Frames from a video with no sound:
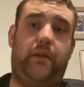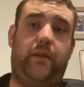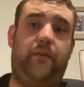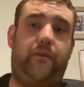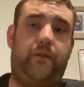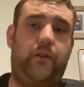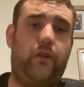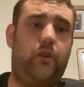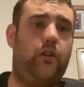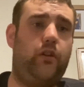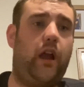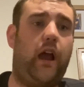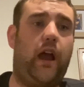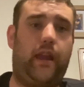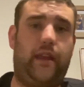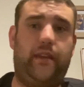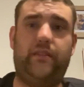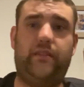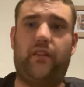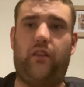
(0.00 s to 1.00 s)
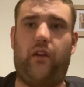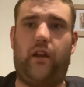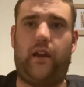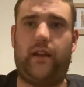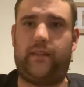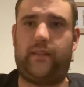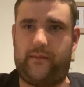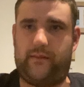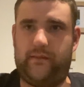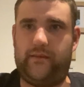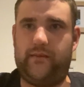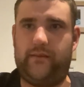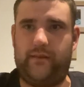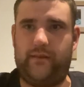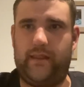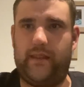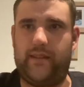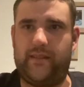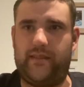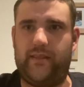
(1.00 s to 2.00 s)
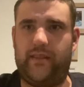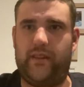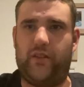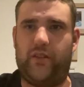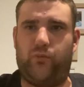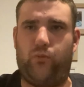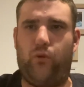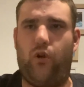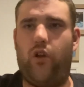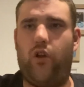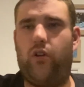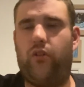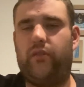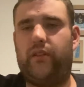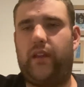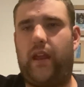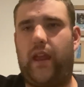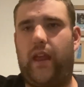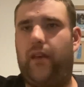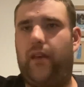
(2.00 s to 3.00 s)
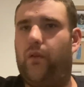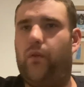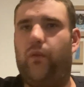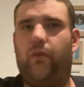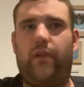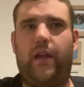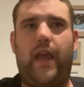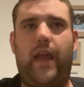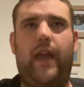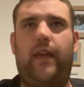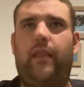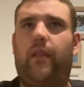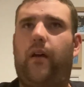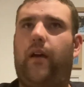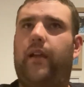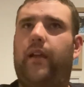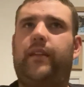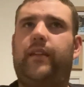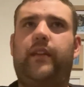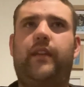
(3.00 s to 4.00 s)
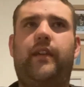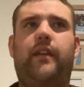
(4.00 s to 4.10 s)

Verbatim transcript: If you are into like this this world and all that, like